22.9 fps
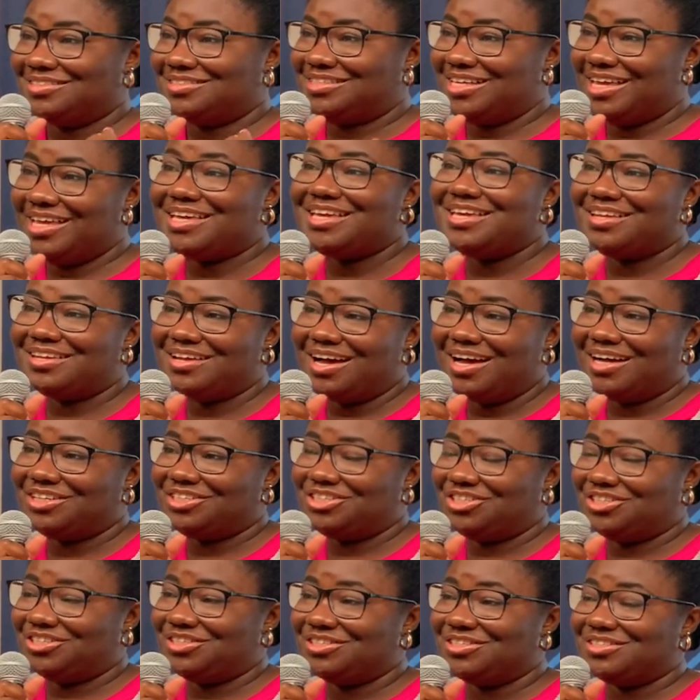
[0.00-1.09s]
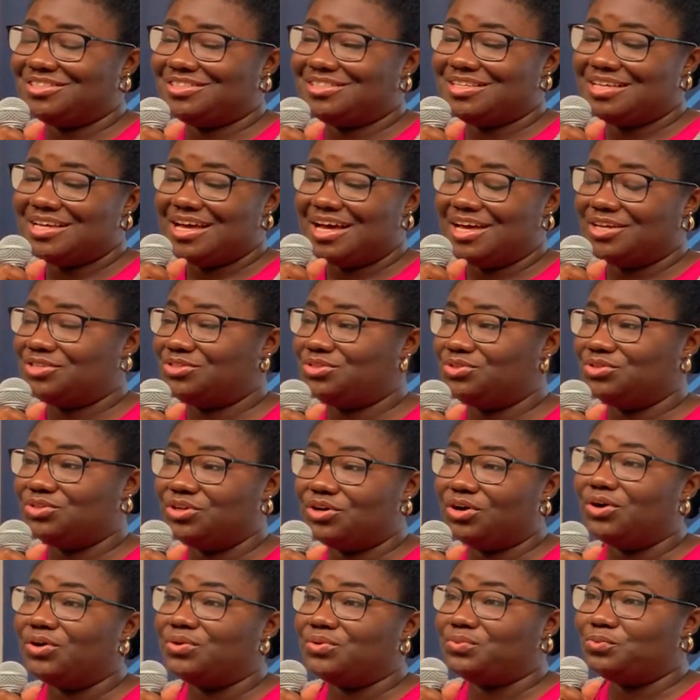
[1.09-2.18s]
taking actions as to
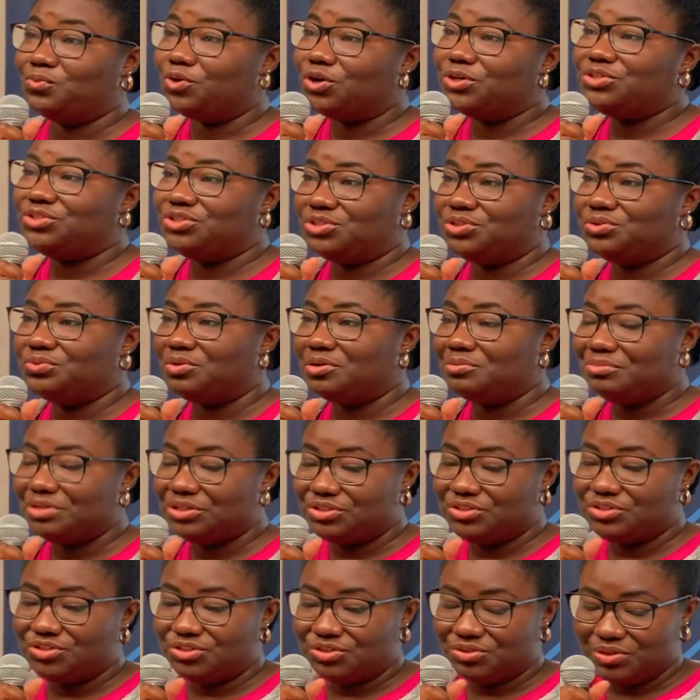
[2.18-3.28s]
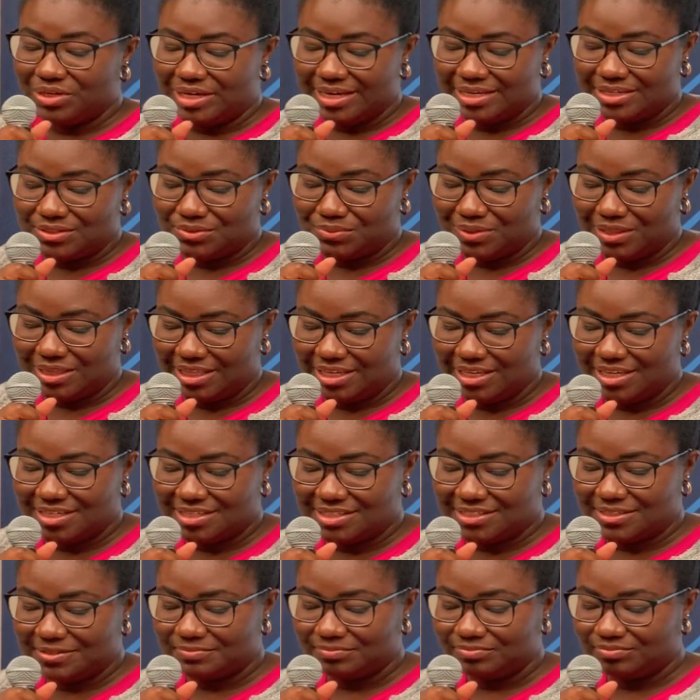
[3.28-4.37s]
God, what do you want me to do next with
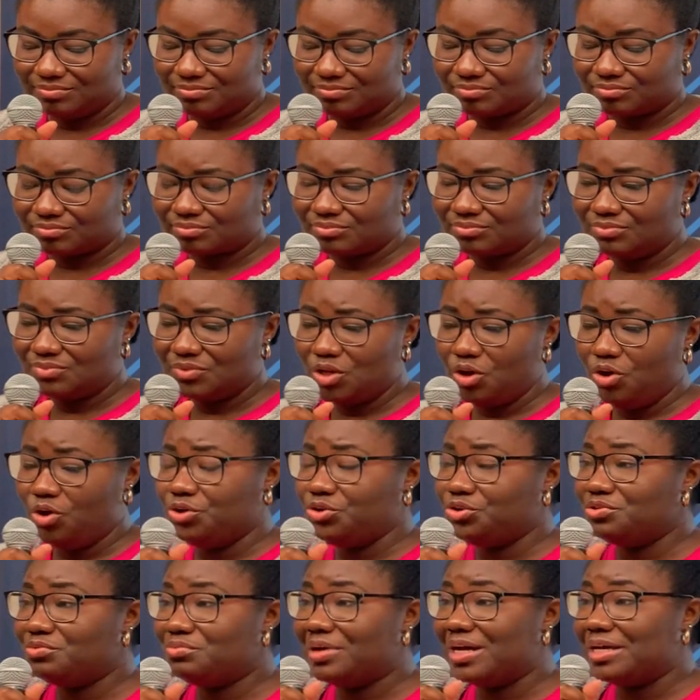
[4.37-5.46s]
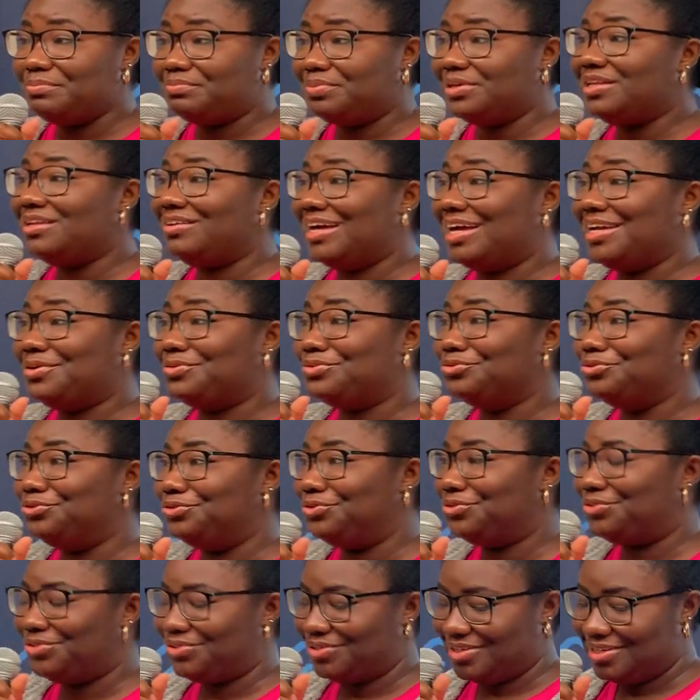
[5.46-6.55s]
this? Or you might be like
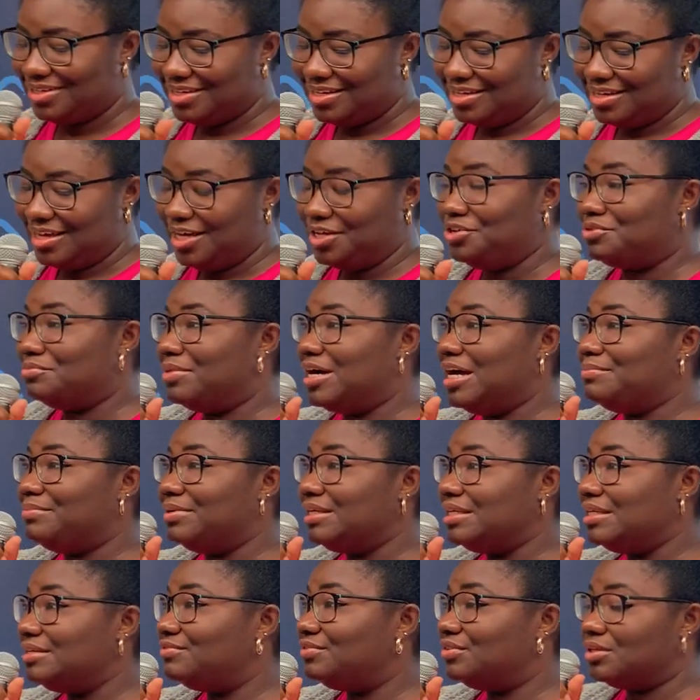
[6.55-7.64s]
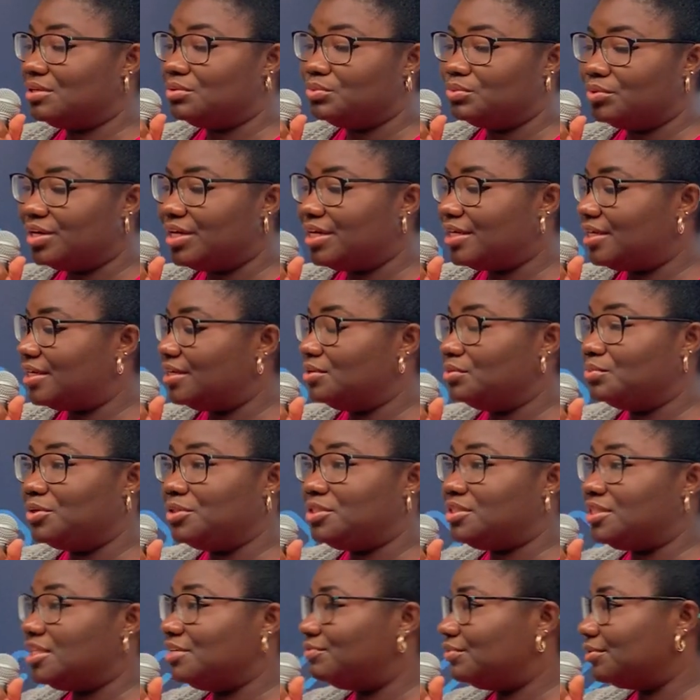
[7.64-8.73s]
Ruth, and you might be living and working
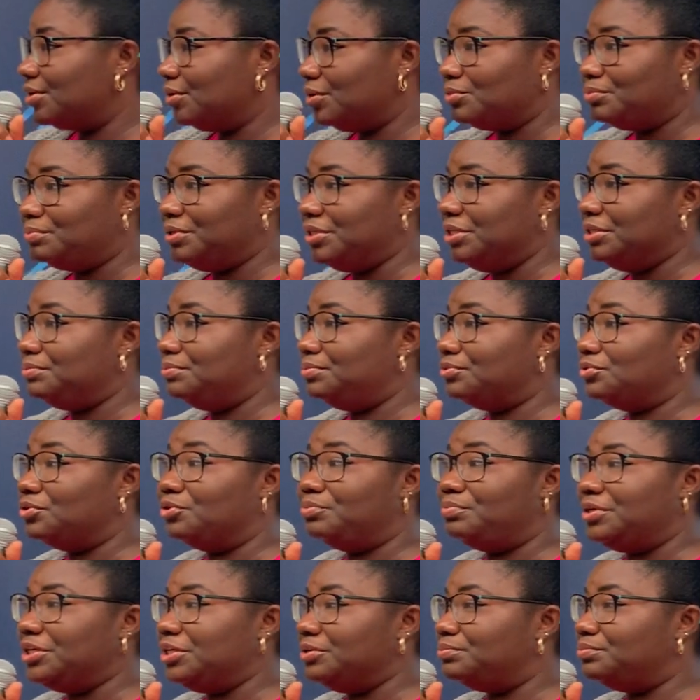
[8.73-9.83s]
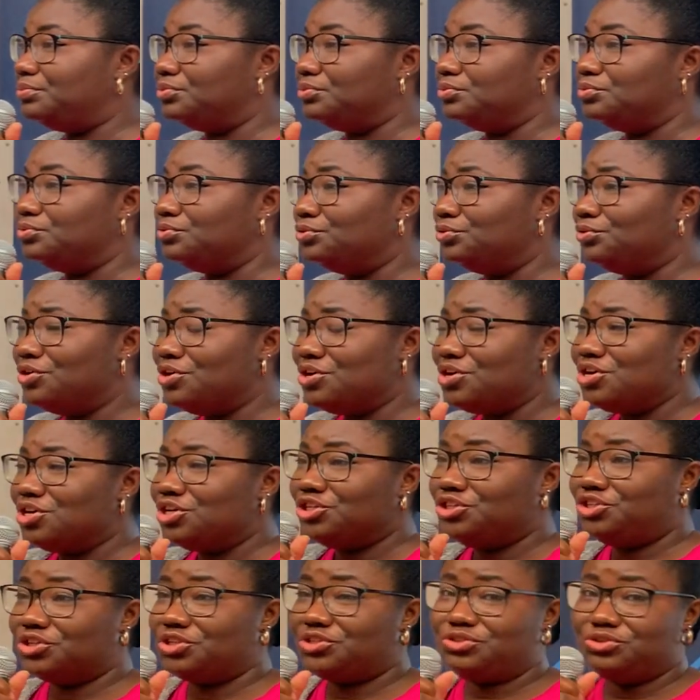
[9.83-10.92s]
with difficult people or people who
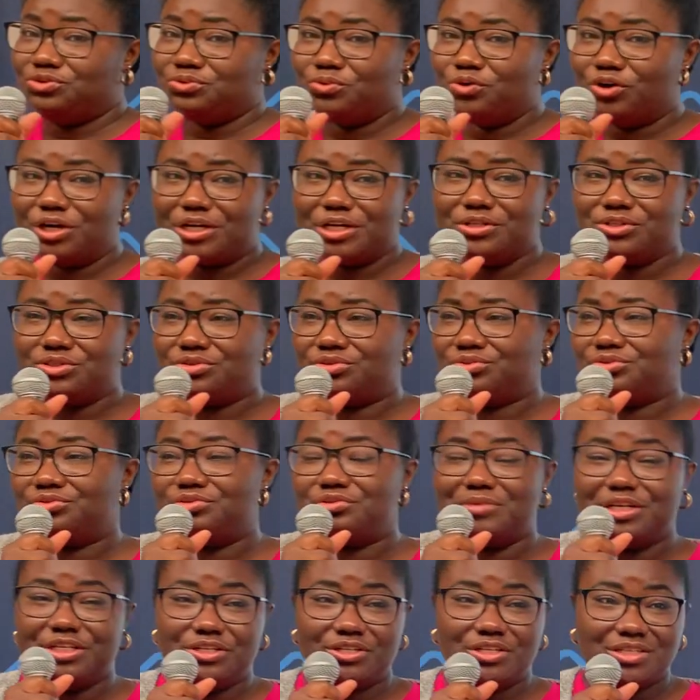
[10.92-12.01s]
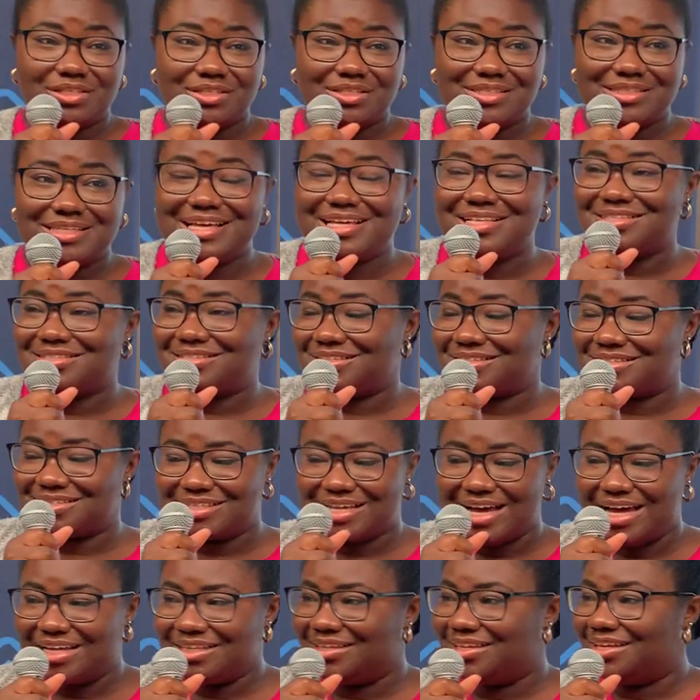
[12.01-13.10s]
just, you walk into the room and you can sense the
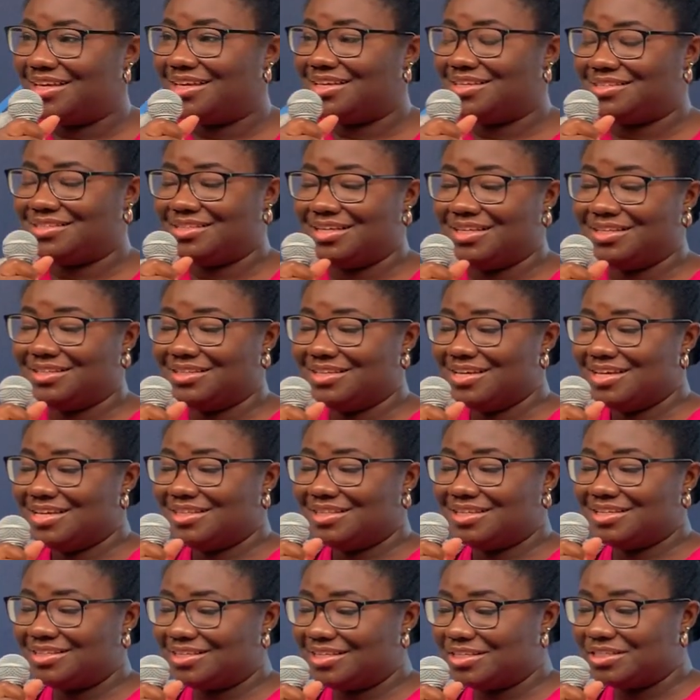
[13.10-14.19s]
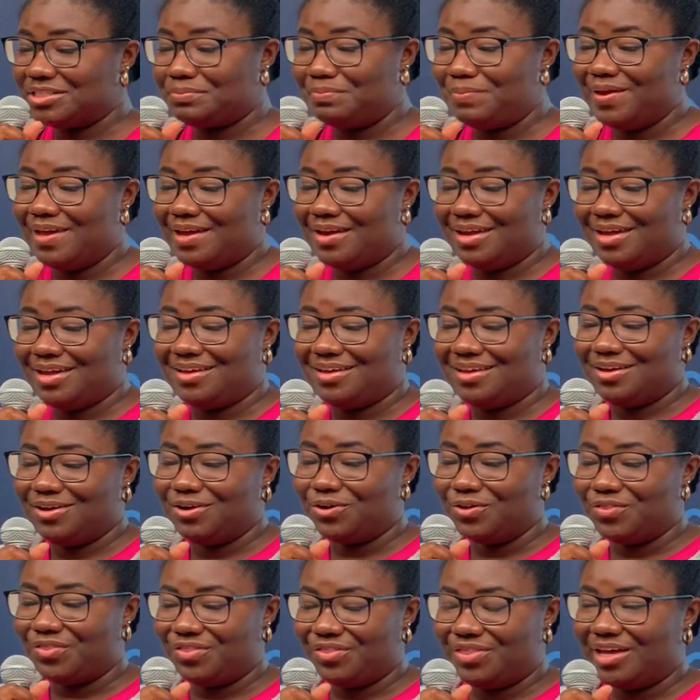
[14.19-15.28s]
sadness and the despair
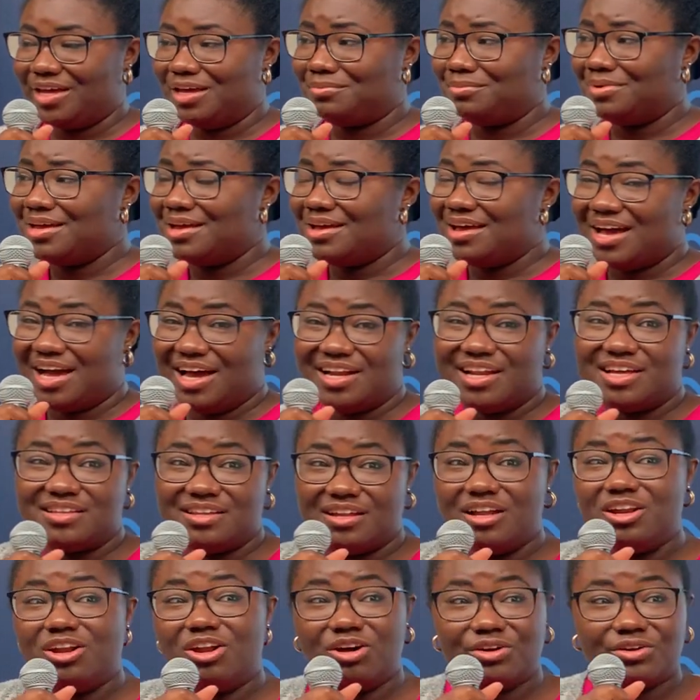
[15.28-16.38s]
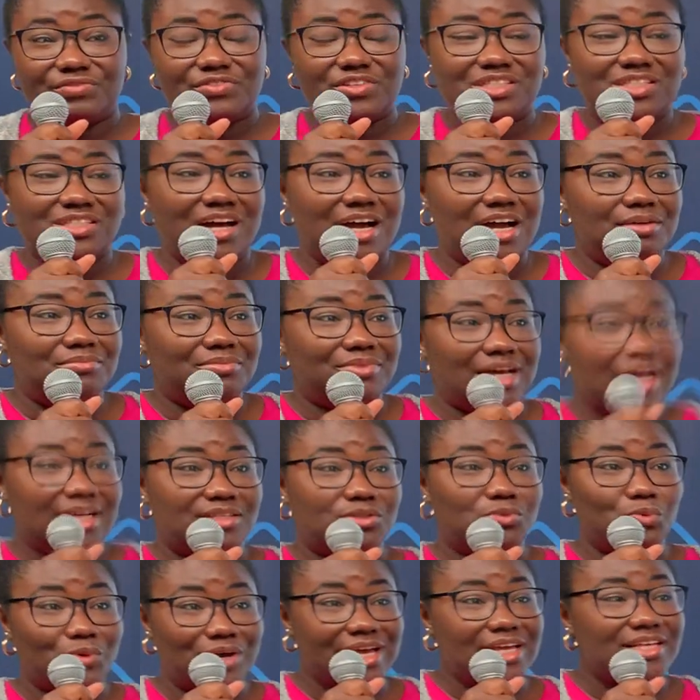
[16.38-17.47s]
on them. And a lot of the time
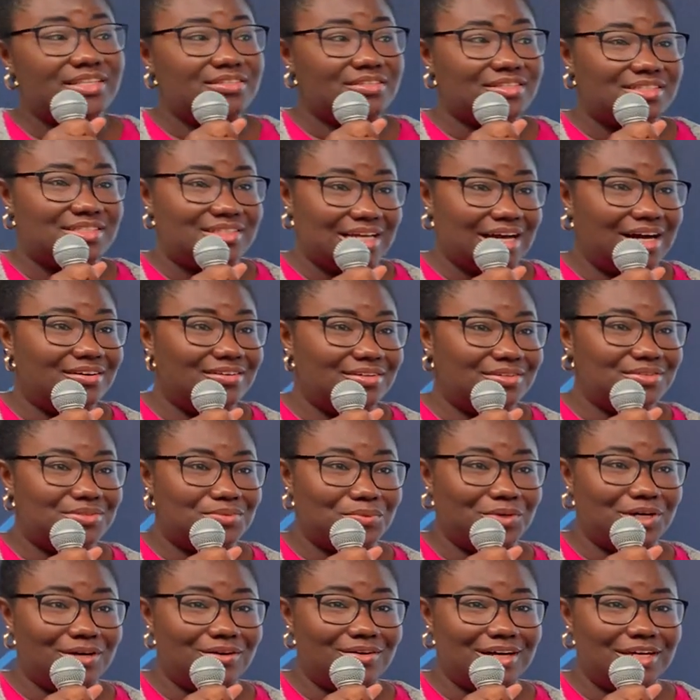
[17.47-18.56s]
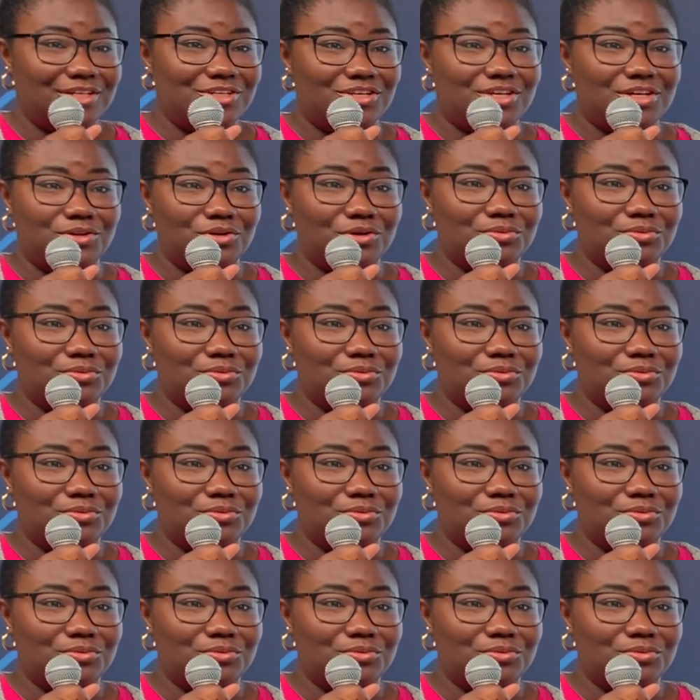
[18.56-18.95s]
that weighs us down as well, and you can